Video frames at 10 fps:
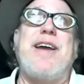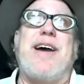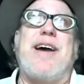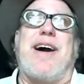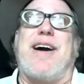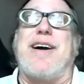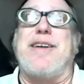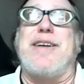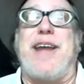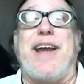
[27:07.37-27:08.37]

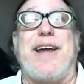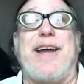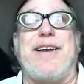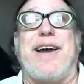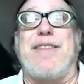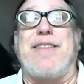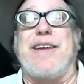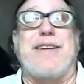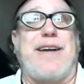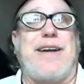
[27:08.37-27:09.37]
And I
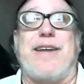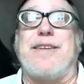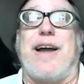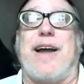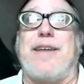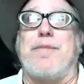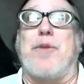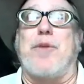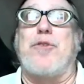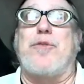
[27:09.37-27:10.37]
think
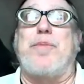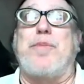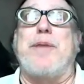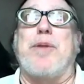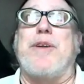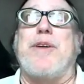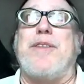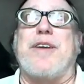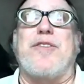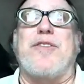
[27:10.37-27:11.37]
most people in the
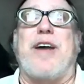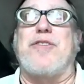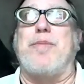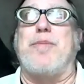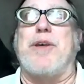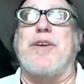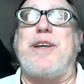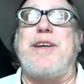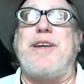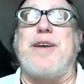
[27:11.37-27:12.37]

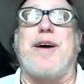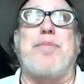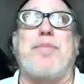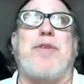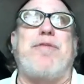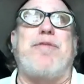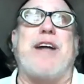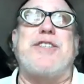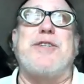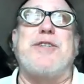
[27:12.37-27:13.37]
accessibility
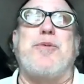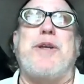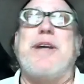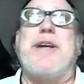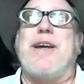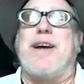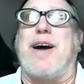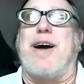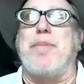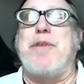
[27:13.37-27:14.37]
profession would
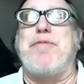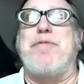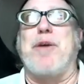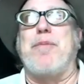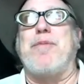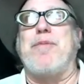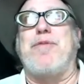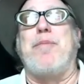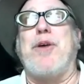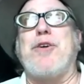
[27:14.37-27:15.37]
be
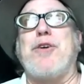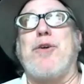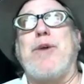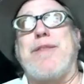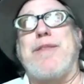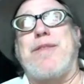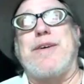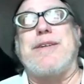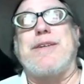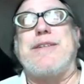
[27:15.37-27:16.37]
familiar with
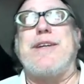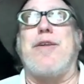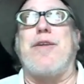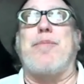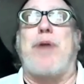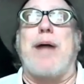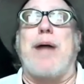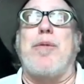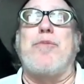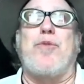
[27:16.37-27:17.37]
the
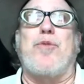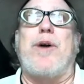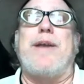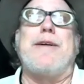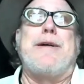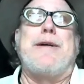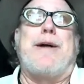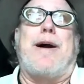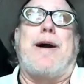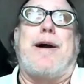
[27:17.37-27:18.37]
problems when
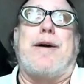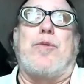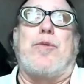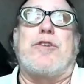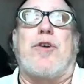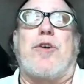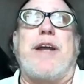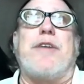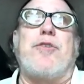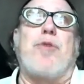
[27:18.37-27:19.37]
we're trying to
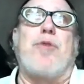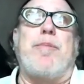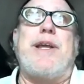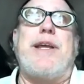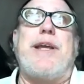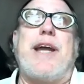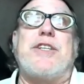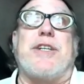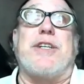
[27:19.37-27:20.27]
do remediation.